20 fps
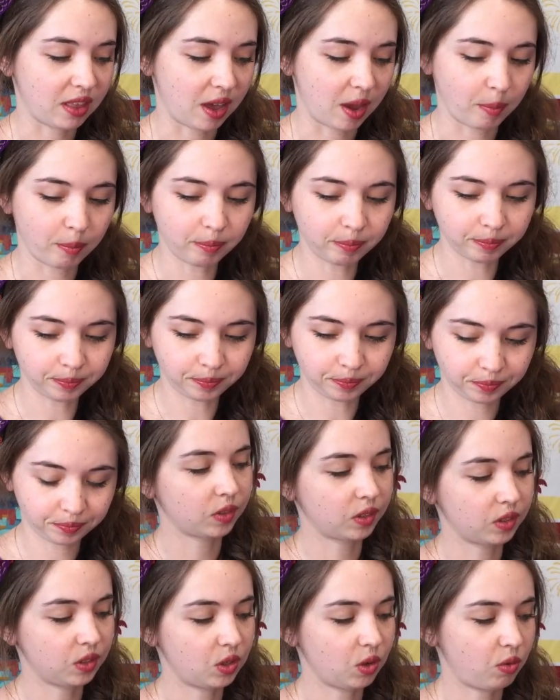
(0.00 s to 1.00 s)
them.
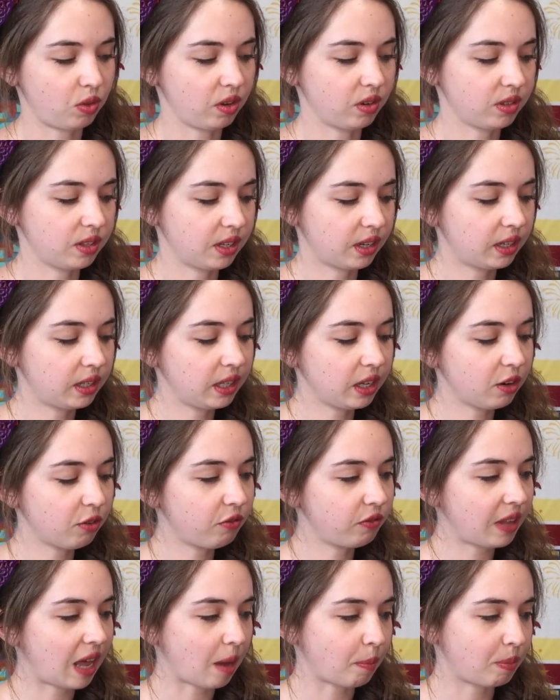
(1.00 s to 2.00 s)
So there's the clear
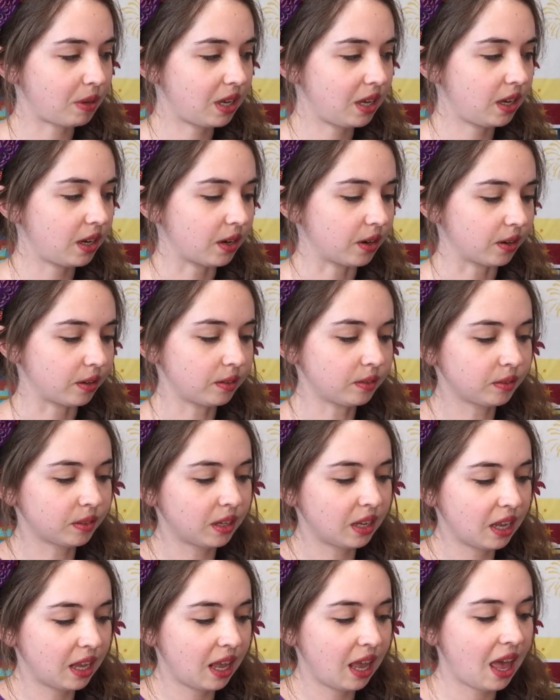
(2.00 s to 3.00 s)
flap here,
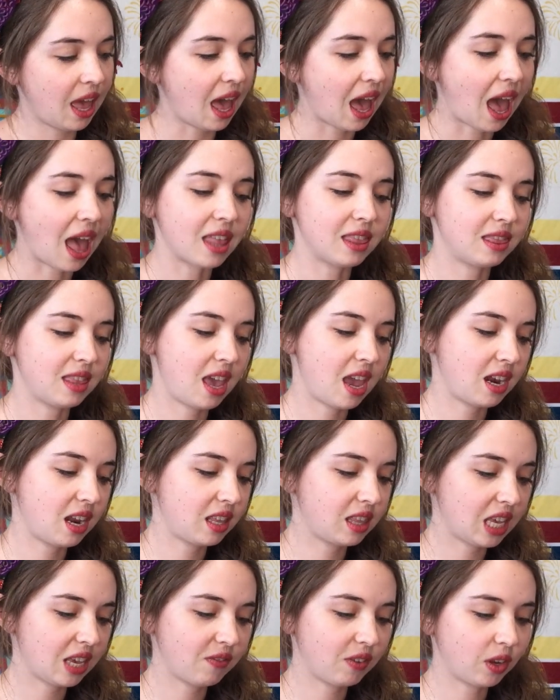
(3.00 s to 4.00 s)
and then
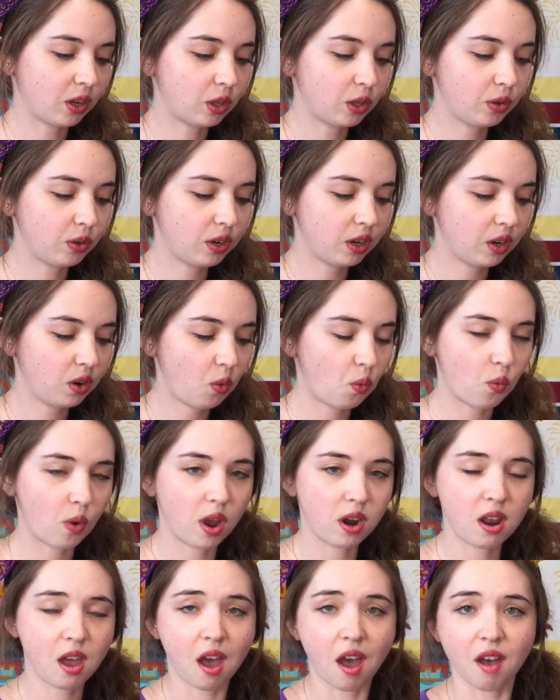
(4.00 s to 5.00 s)
they've included
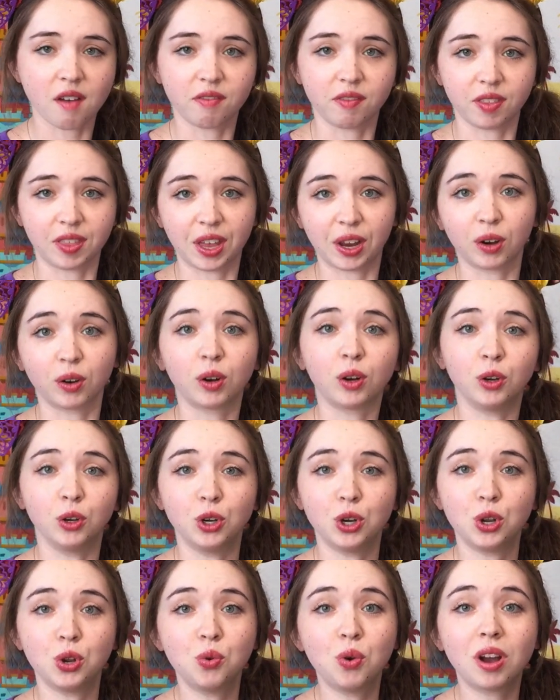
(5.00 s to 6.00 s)
one of their
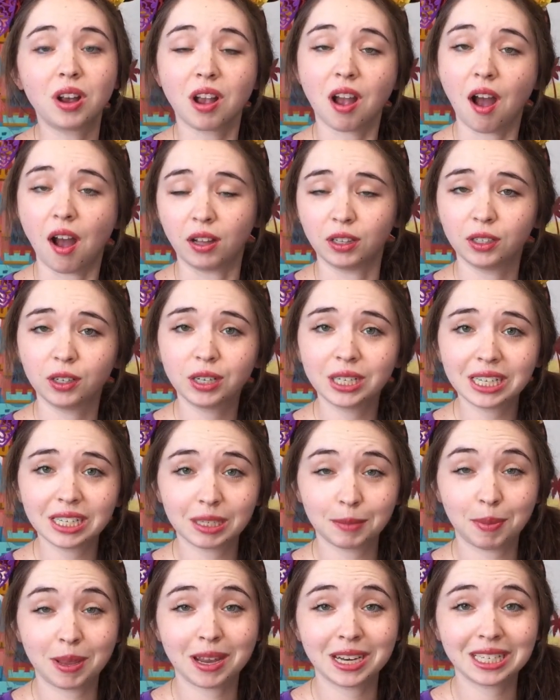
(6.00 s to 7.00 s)
new colored
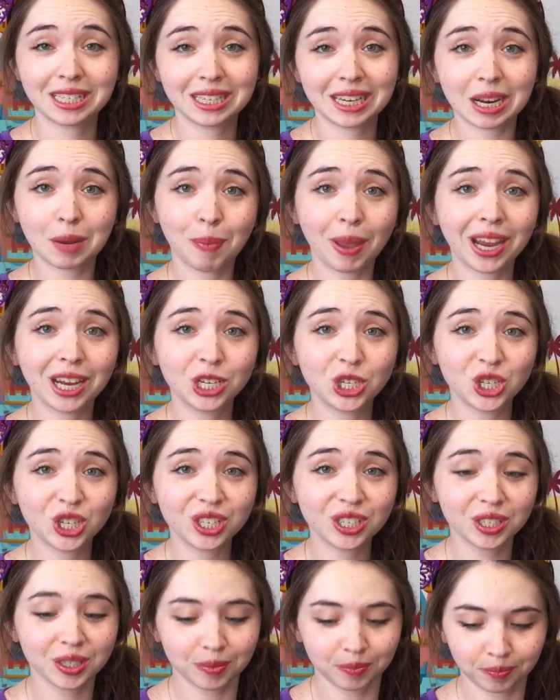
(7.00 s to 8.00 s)
pin stick
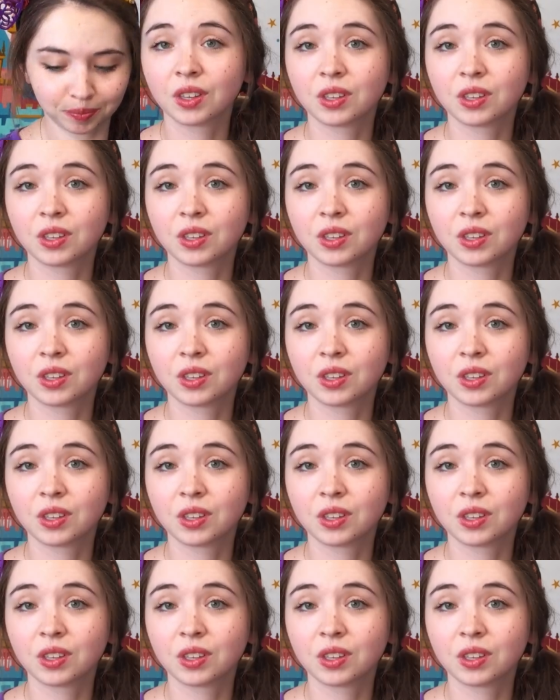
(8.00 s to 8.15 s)
pages.